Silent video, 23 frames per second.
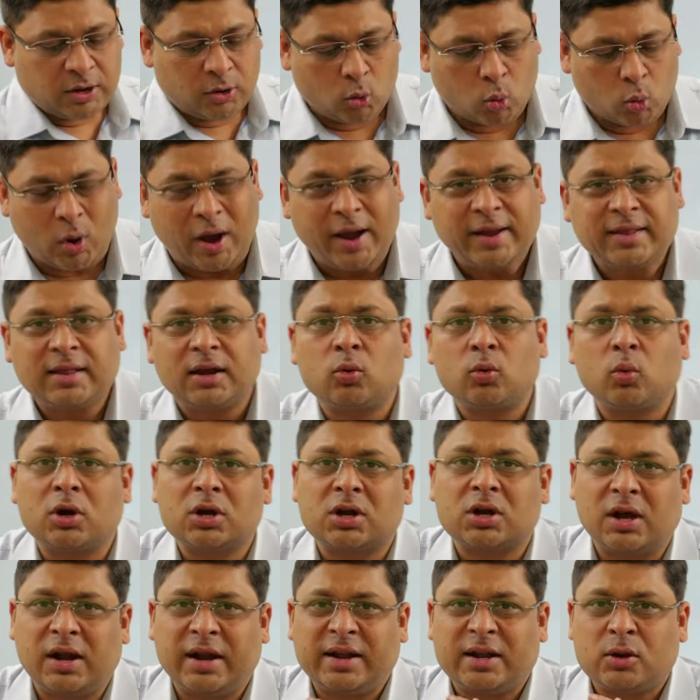Why that word
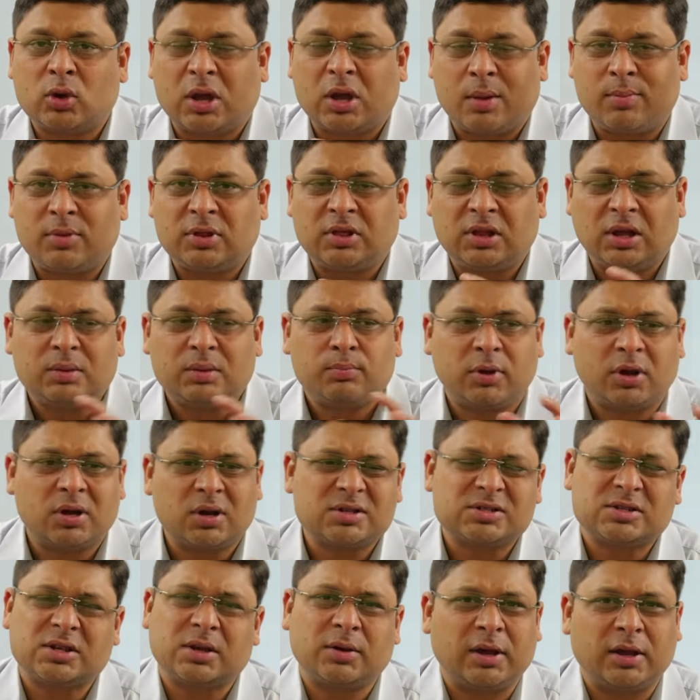collective came in there?
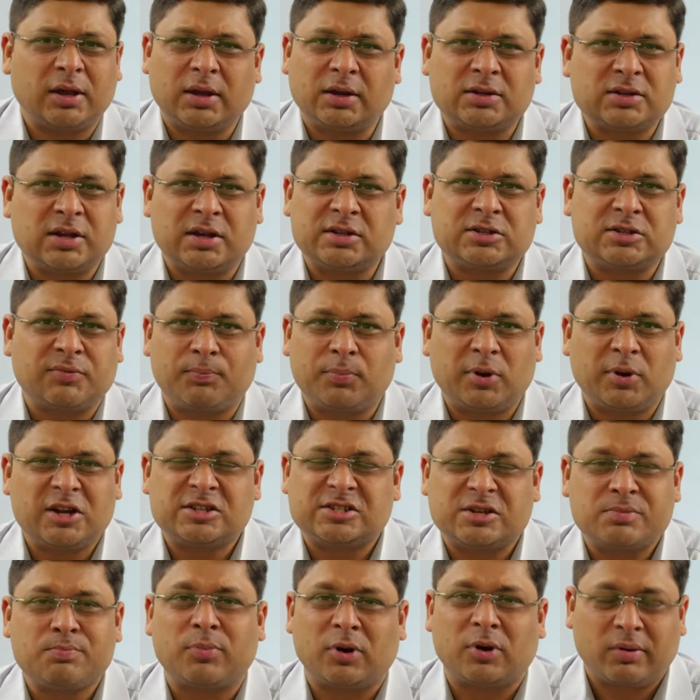Because it's pretty
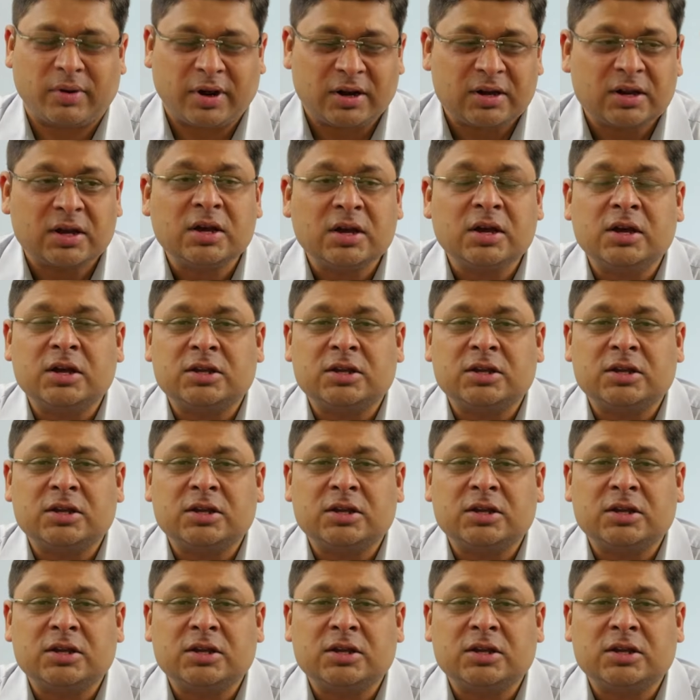simple, right?